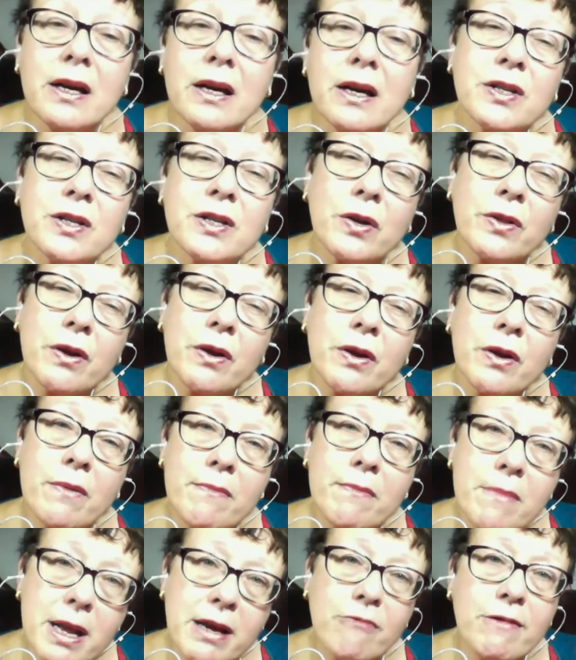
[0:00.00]
So there are
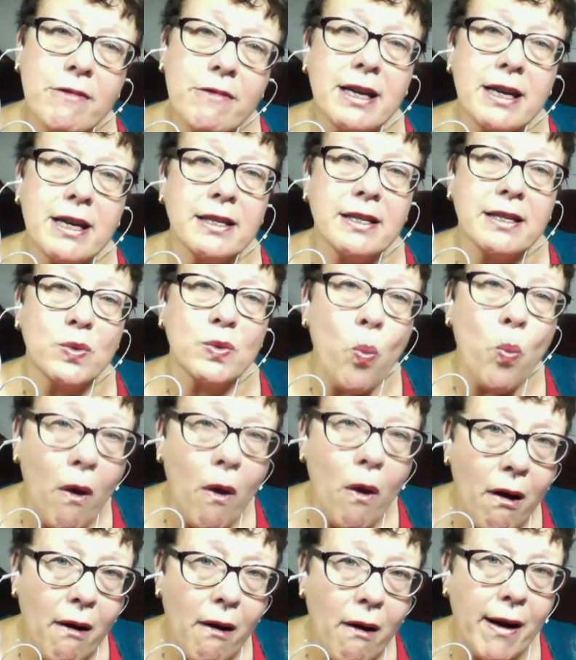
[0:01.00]
many reasons
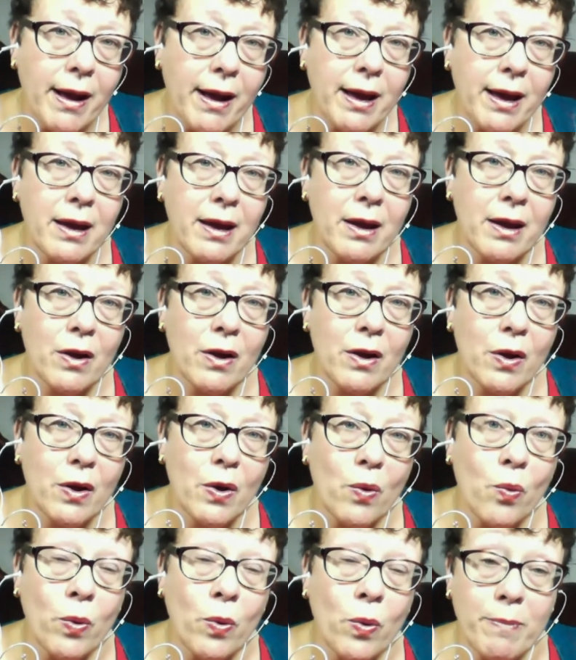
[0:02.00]
why
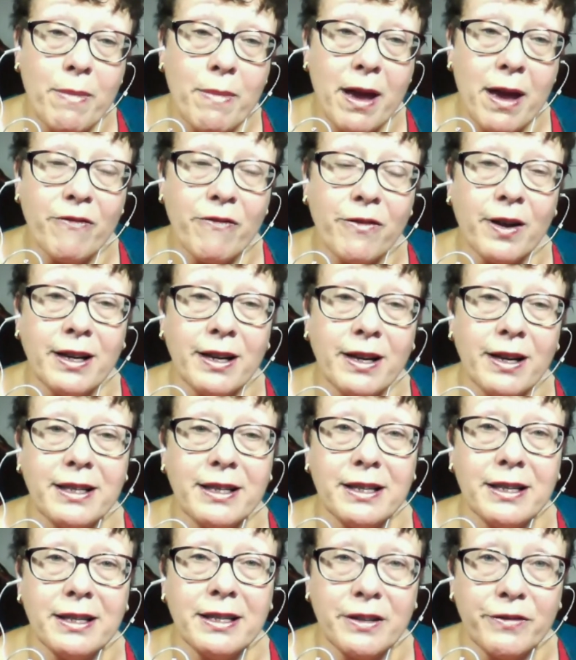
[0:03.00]
we may find
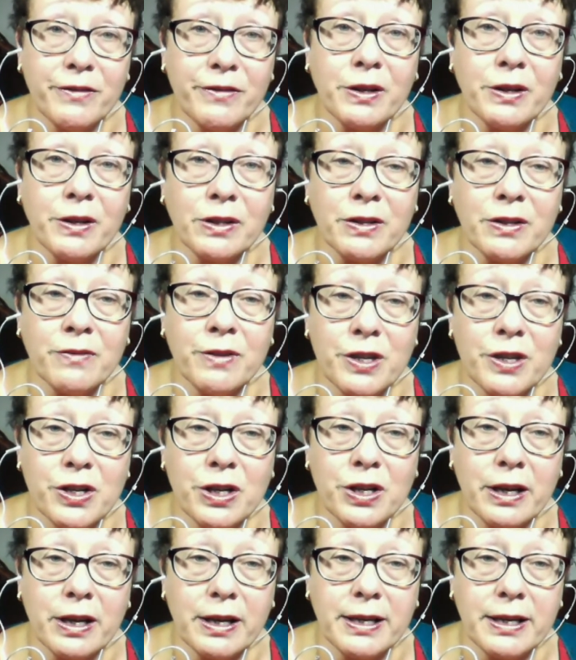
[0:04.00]
it difficult to
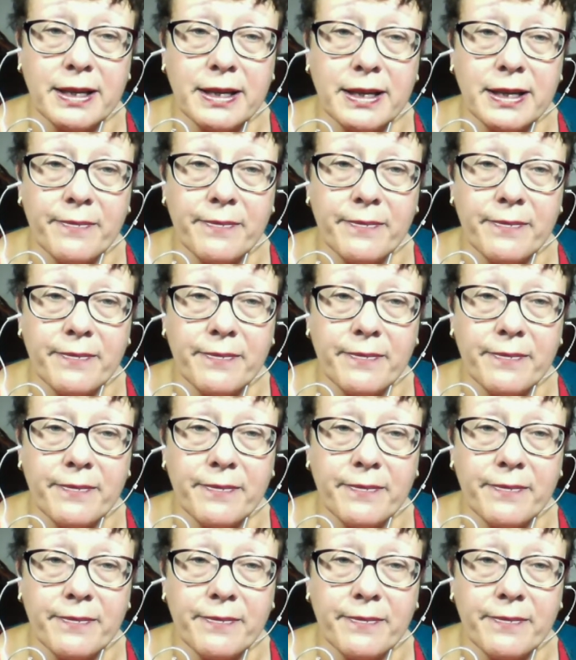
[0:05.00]
visualize.